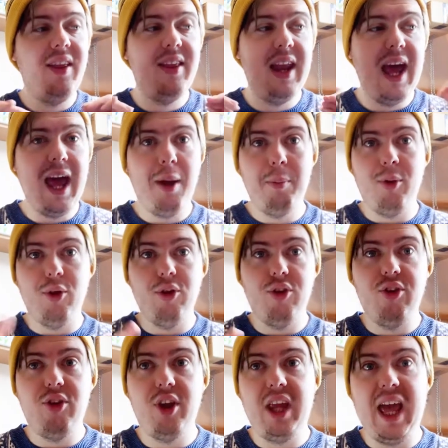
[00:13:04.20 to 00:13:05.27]
anything
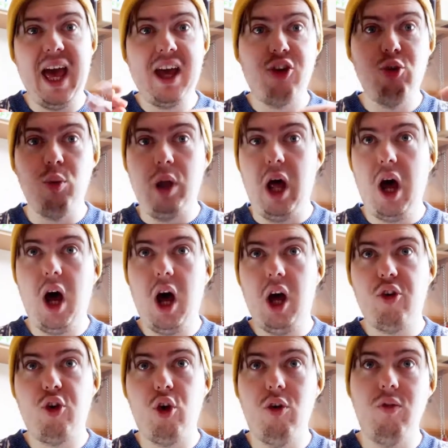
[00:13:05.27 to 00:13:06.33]
happens to the actual
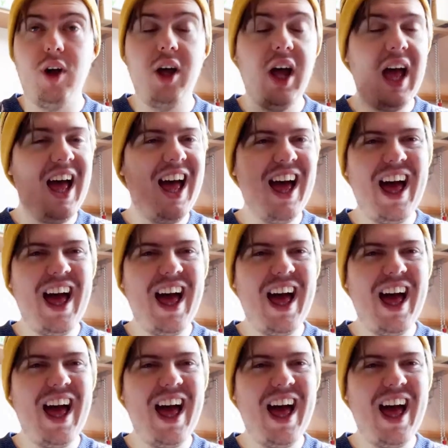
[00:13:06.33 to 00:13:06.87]
hardcover,